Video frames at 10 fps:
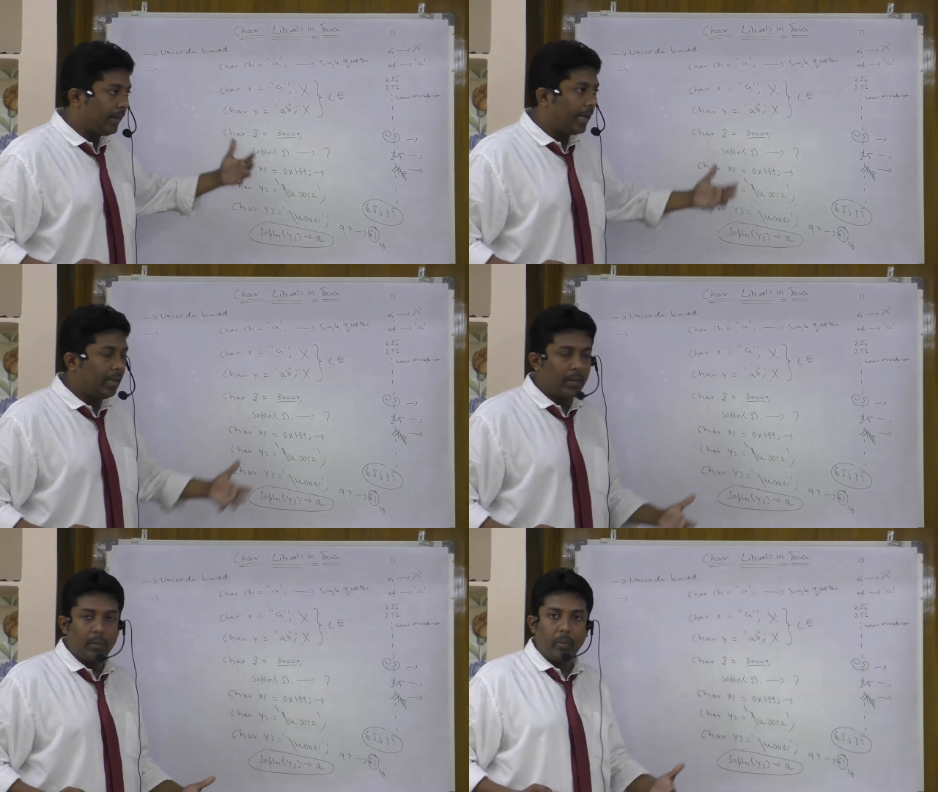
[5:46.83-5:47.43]

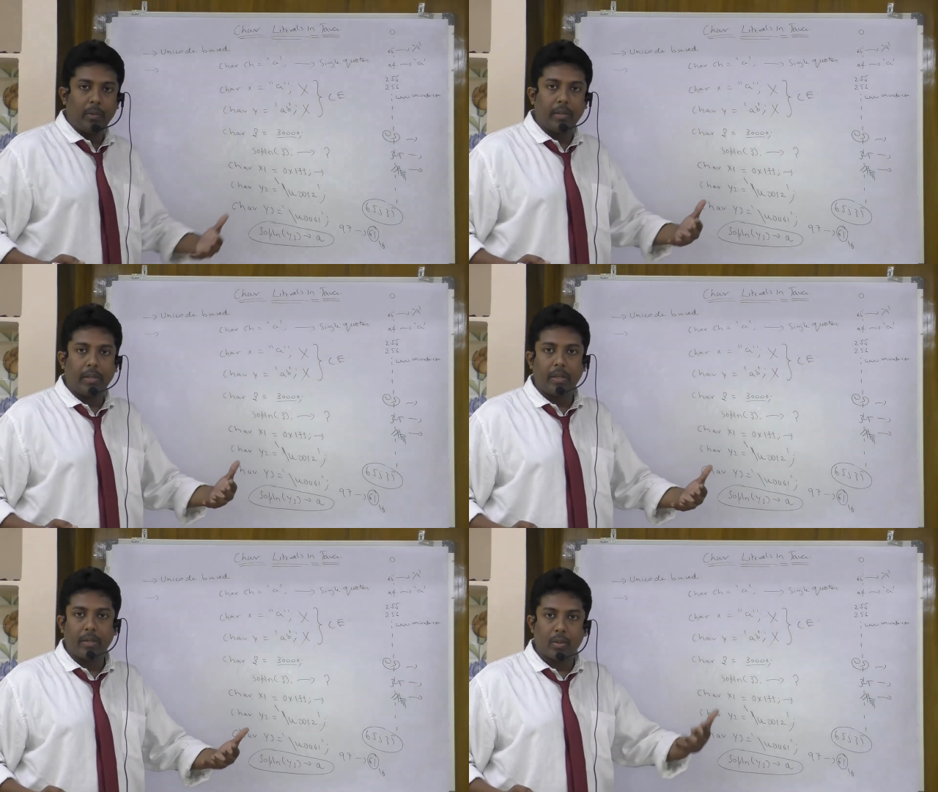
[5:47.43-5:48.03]
value
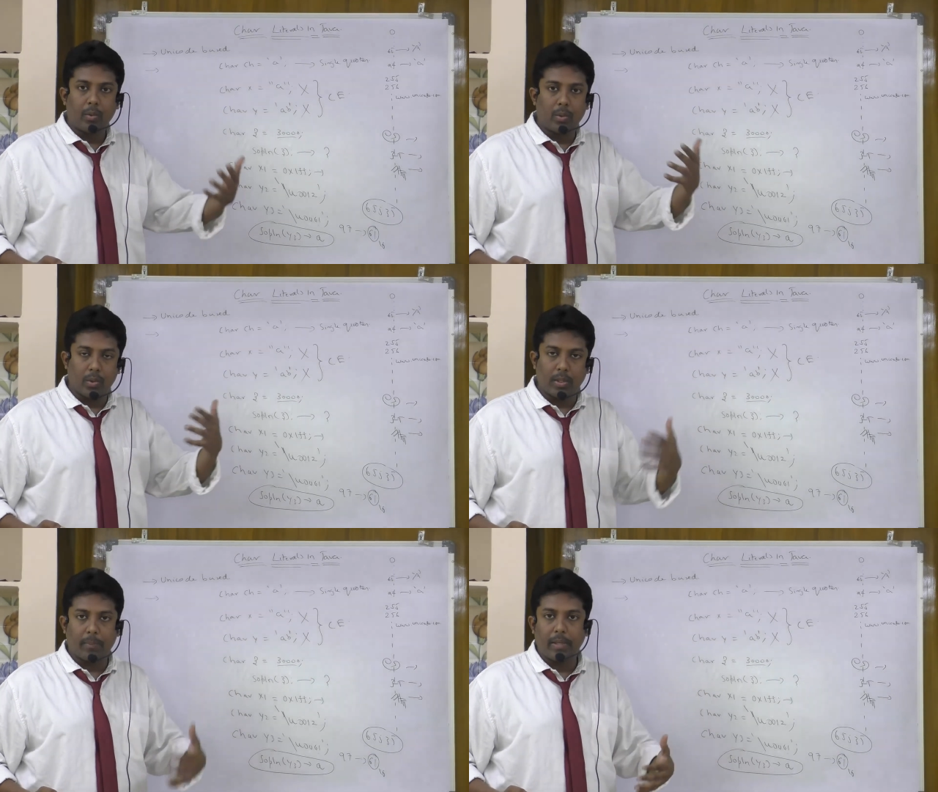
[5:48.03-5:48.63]
uh, to
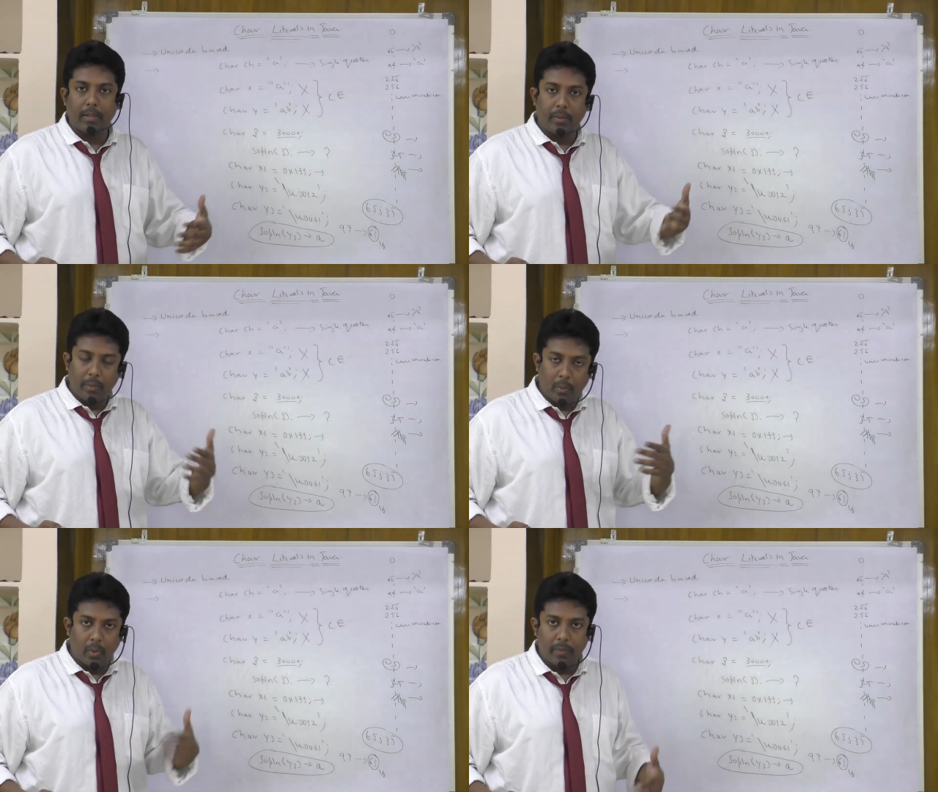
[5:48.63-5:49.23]
to supply the
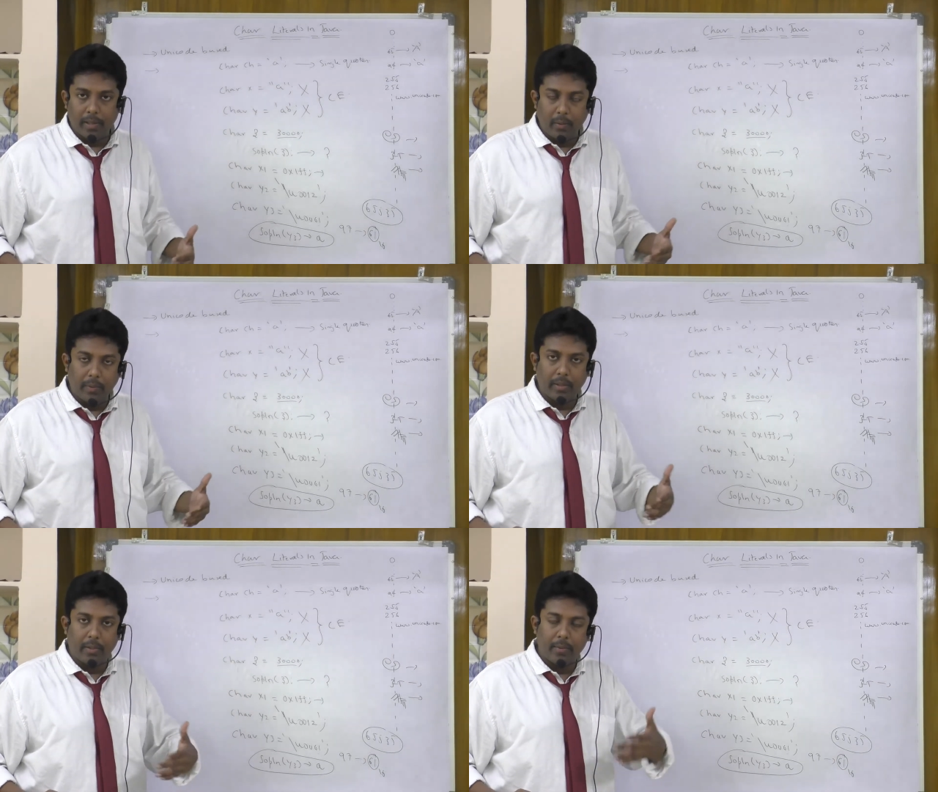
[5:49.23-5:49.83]
unicode value you
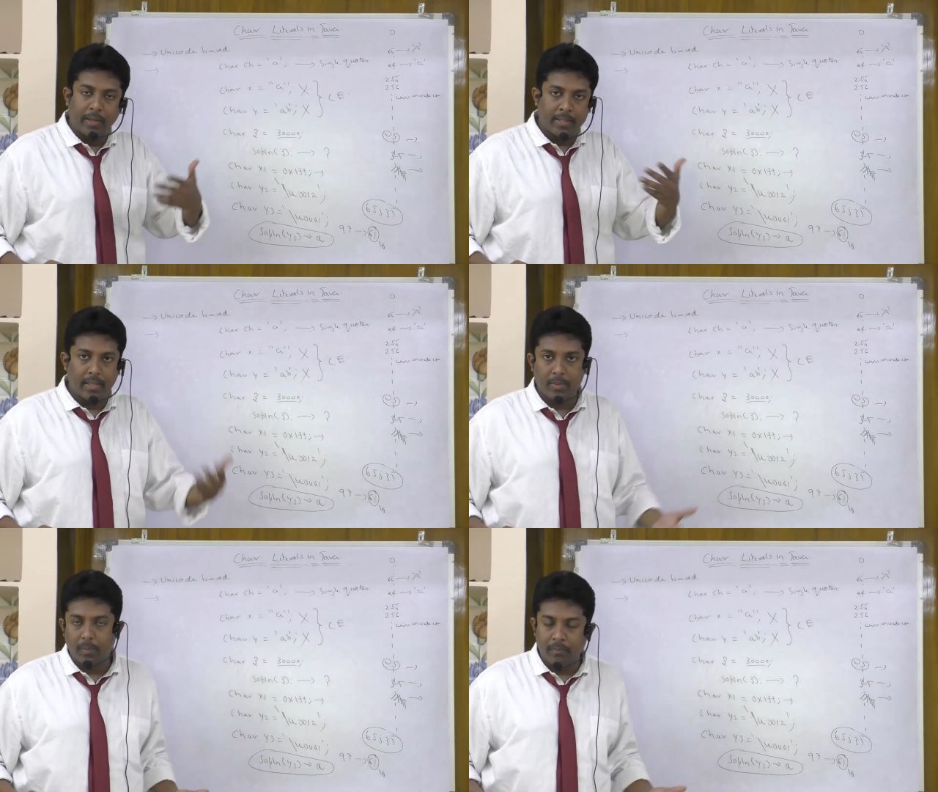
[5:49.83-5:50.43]
can give in
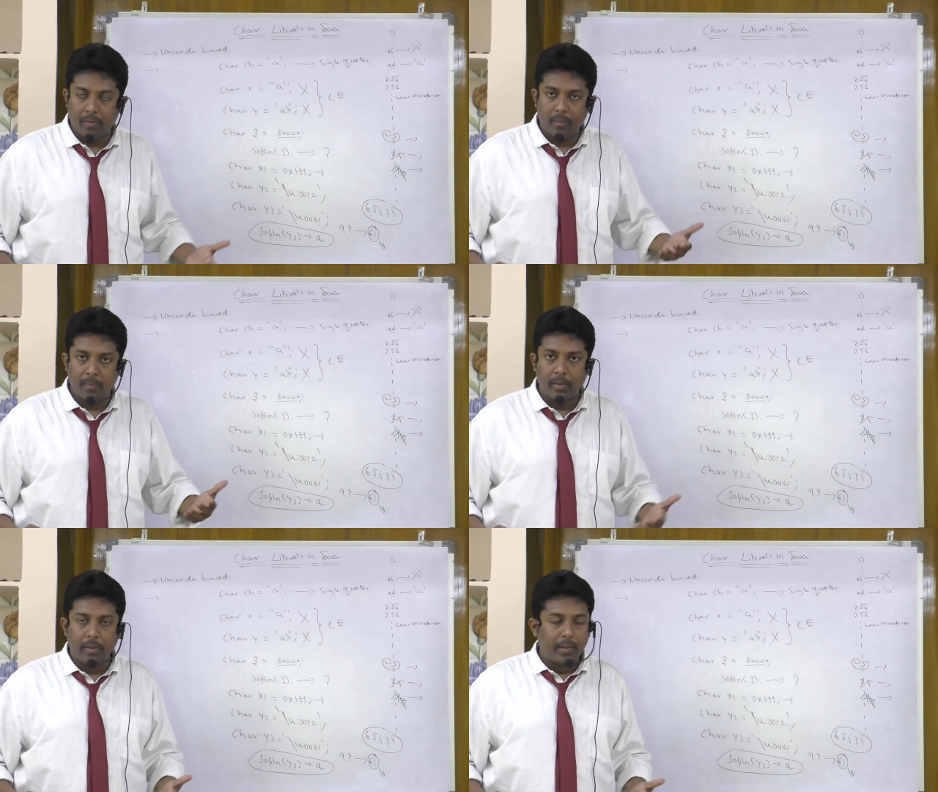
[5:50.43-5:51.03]
hexadecimal
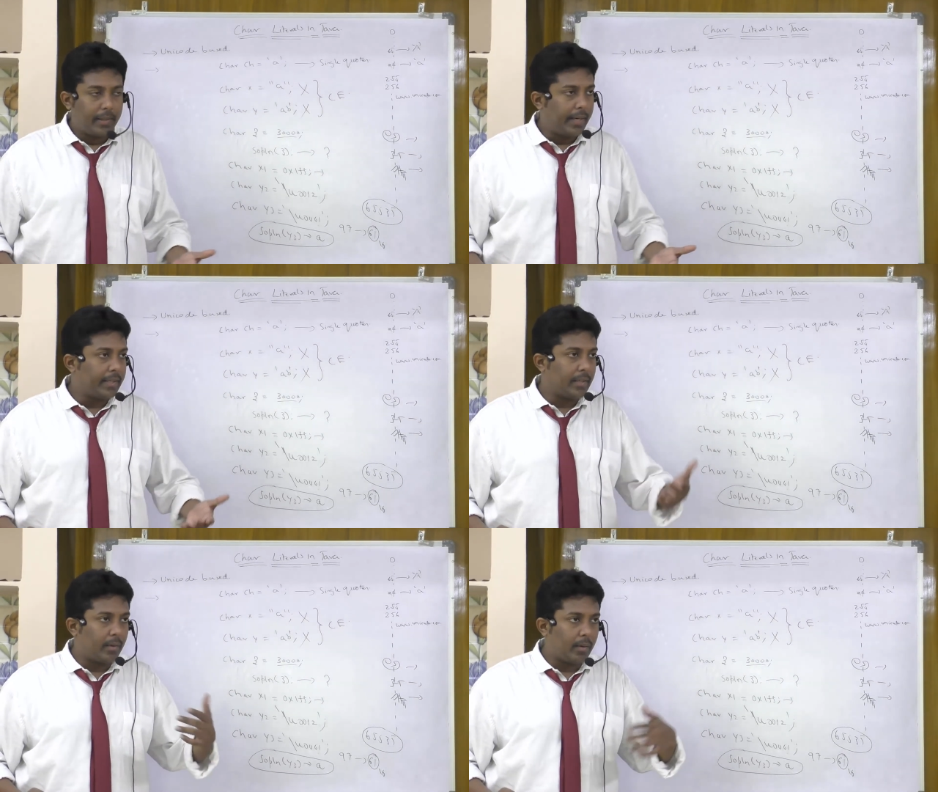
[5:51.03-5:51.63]
form
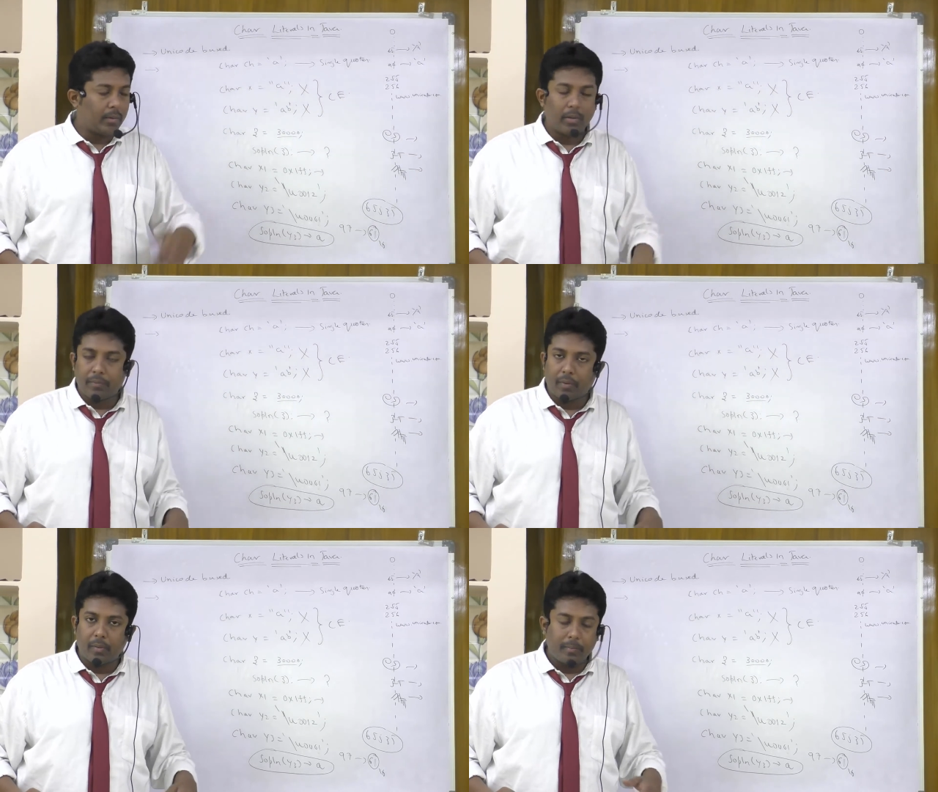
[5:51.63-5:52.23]
either in octal
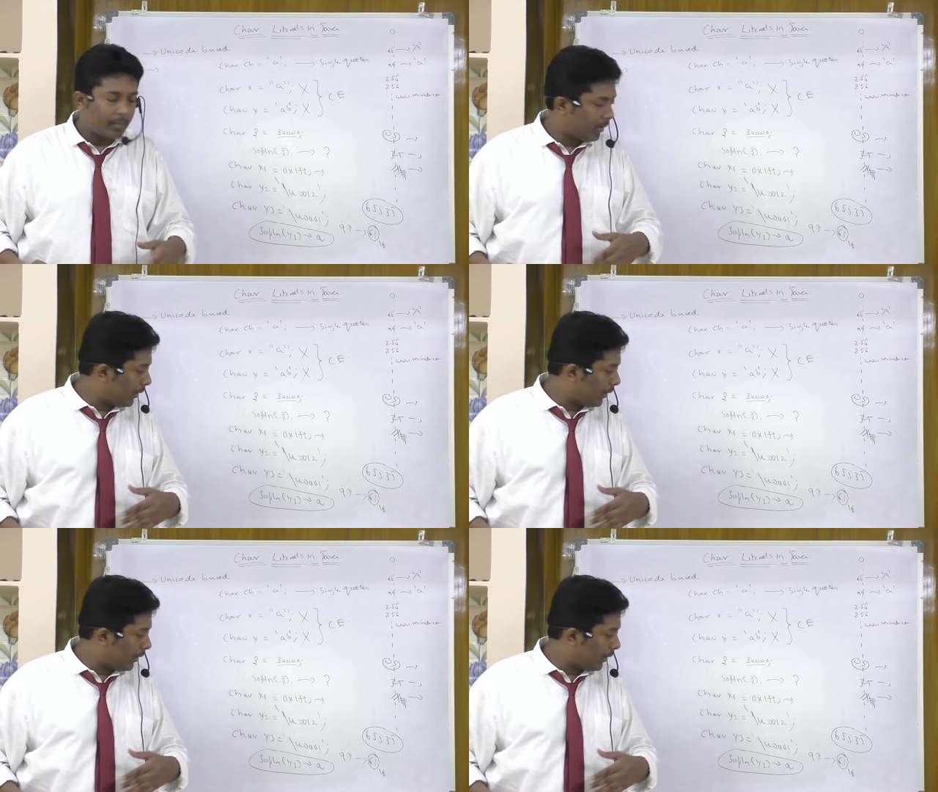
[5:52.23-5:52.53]
form